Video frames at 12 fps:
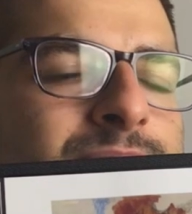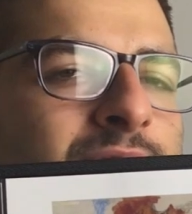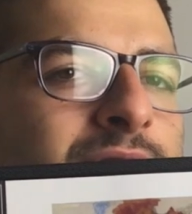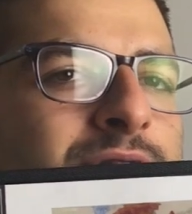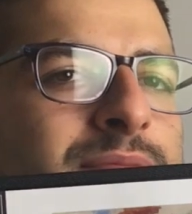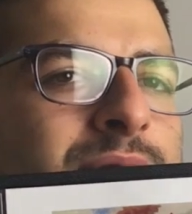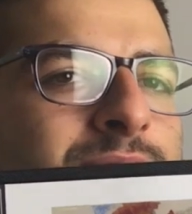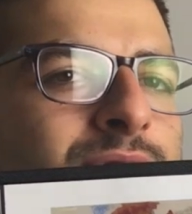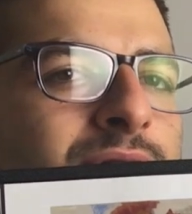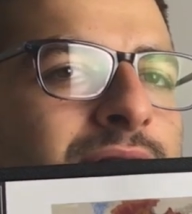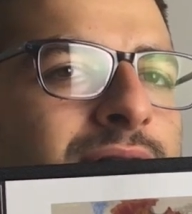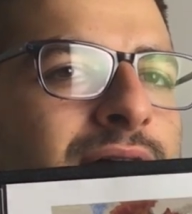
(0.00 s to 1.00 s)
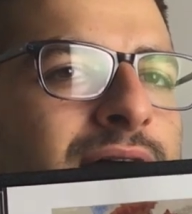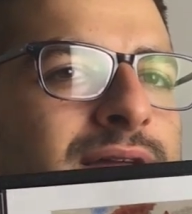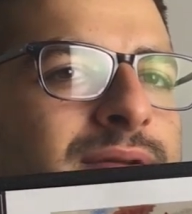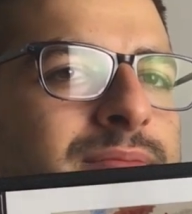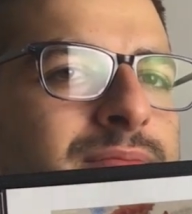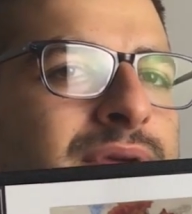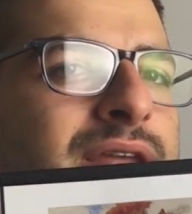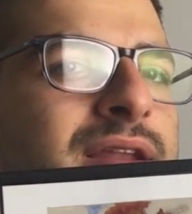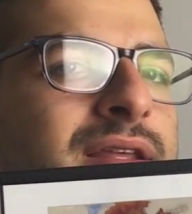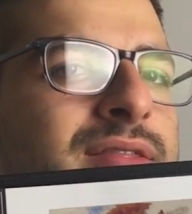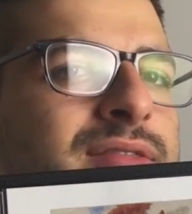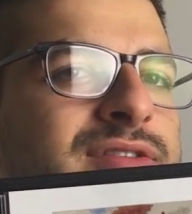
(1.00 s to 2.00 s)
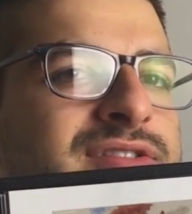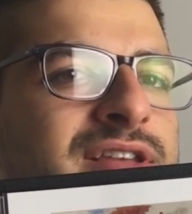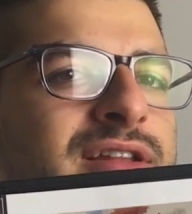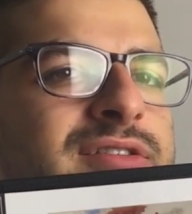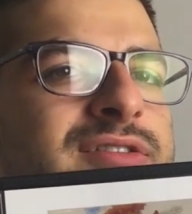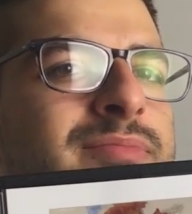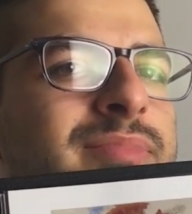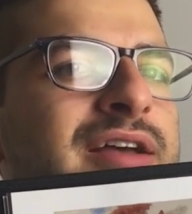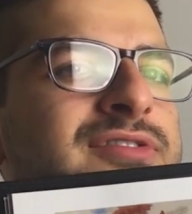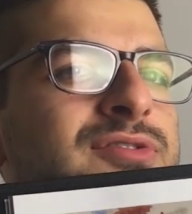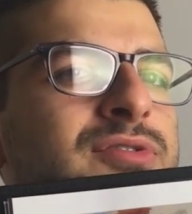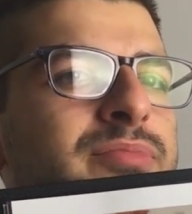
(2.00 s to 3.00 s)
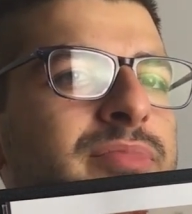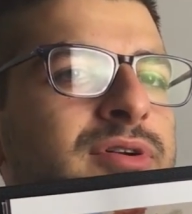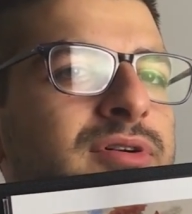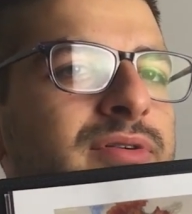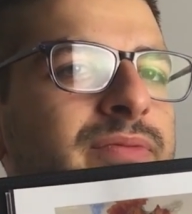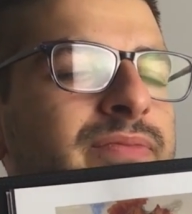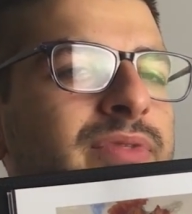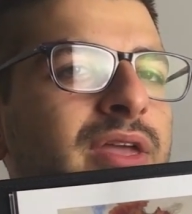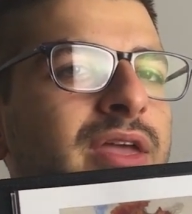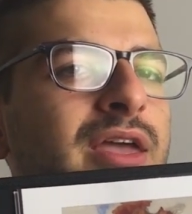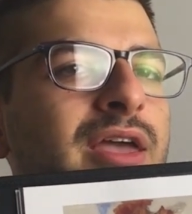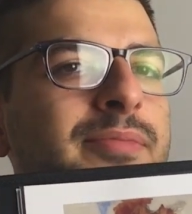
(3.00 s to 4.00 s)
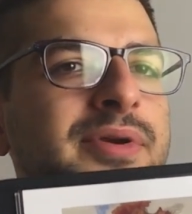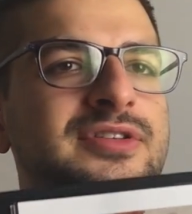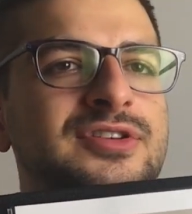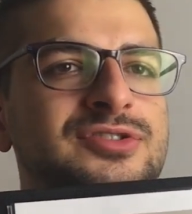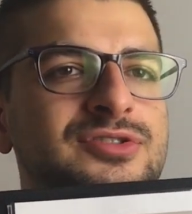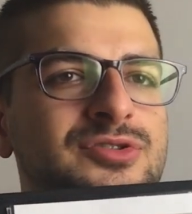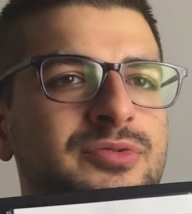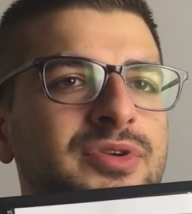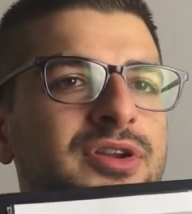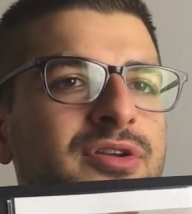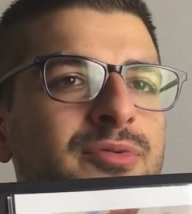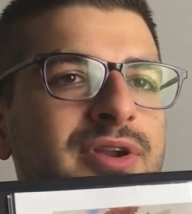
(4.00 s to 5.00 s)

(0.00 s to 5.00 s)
And I remember I had made the skeleton pass through the middle, and my teacher told me to